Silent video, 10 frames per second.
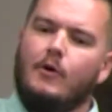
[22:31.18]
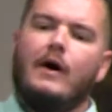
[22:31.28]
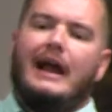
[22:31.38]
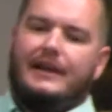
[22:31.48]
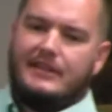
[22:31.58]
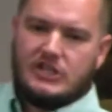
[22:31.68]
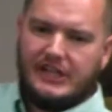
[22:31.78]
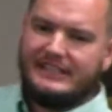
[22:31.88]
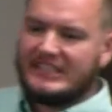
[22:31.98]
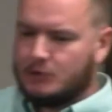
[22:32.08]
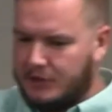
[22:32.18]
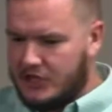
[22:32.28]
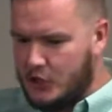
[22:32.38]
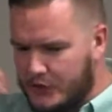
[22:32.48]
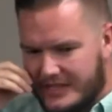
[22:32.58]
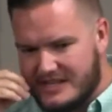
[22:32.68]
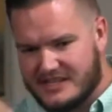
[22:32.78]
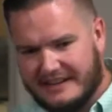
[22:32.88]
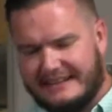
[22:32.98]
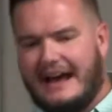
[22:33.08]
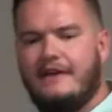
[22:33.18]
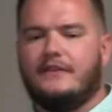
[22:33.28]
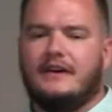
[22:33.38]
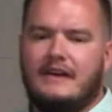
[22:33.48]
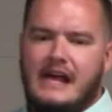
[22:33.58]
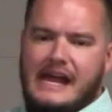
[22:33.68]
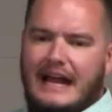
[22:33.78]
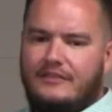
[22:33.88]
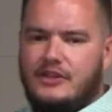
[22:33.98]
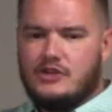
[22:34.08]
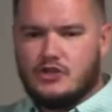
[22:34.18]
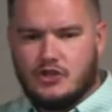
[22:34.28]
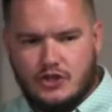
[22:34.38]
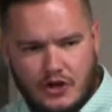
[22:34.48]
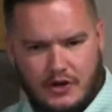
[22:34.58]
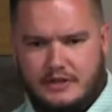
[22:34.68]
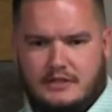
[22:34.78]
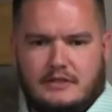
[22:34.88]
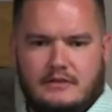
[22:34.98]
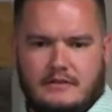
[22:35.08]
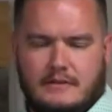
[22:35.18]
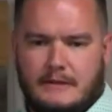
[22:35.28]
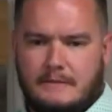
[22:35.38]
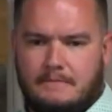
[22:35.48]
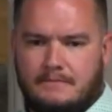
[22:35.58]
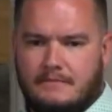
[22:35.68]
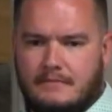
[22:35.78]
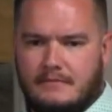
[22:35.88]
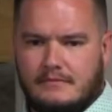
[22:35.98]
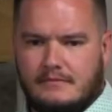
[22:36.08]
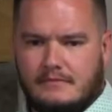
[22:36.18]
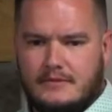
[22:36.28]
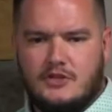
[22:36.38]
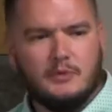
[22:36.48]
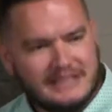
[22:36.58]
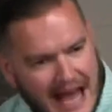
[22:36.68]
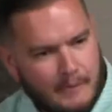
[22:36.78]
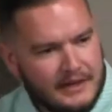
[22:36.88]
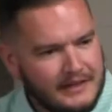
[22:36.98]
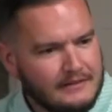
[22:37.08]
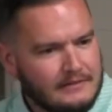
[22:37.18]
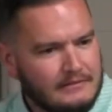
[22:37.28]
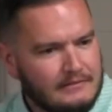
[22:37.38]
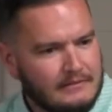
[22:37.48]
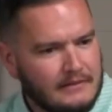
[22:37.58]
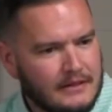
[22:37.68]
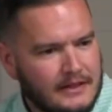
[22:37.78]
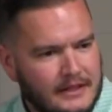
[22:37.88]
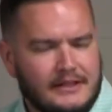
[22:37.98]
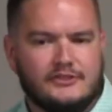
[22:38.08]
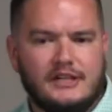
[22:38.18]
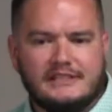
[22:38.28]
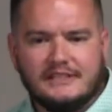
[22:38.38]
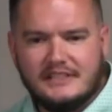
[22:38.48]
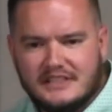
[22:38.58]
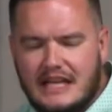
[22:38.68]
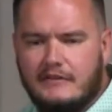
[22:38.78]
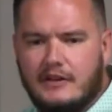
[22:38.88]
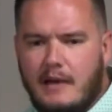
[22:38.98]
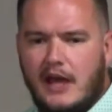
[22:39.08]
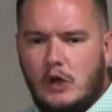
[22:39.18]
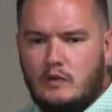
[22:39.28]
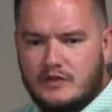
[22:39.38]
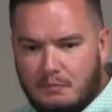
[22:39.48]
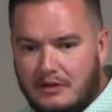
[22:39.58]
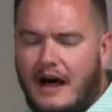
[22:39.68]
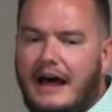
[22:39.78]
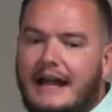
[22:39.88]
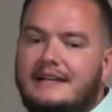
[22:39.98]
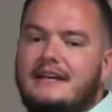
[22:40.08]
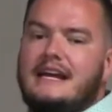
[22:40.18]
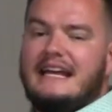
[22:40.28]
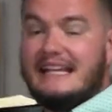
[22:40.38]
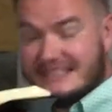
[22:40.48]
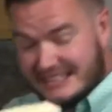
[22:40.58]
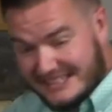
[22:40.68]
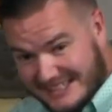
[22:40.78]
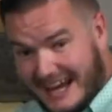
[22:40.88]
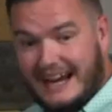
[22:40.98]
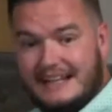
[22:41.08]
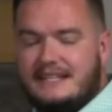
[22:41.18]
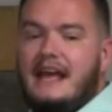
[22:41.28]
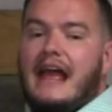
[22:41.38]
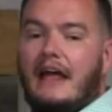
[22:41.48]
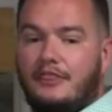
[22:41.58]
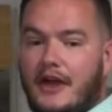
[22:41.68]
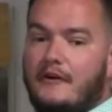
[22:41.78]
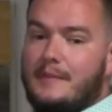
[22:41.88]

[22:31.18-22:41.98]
away that Jesus would use his saliva and this dirt. You see what's happening? Jesus has given a man who was blind his sight, and they're